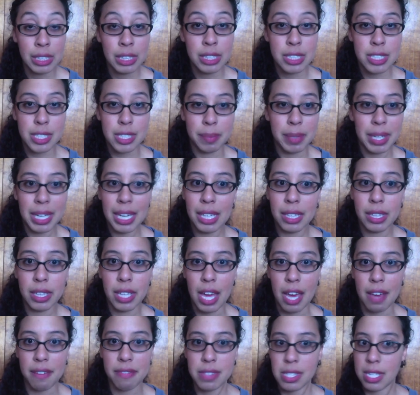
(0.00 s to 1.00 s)
somebody had
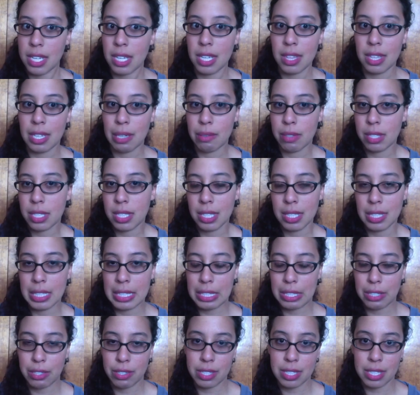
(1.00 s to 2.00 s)
left, and there was
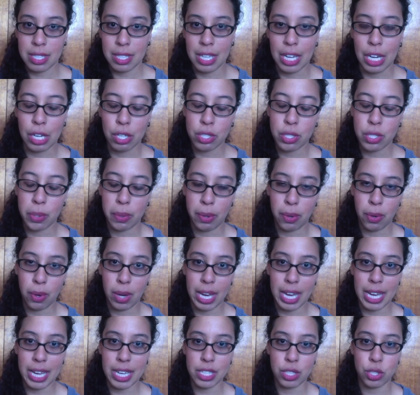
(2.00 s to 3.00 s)
inserts in there. So
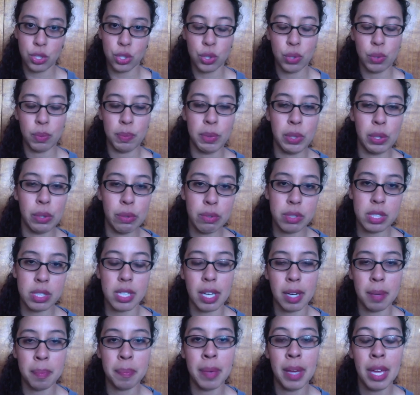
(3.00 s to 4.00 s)
I scooped those
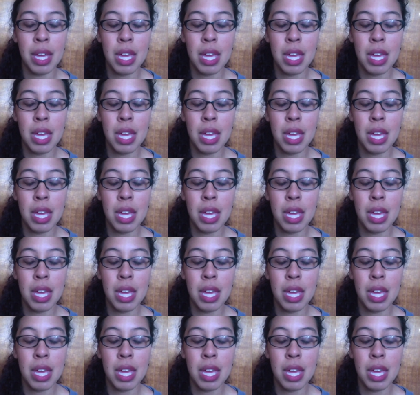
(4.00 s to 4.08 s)
up,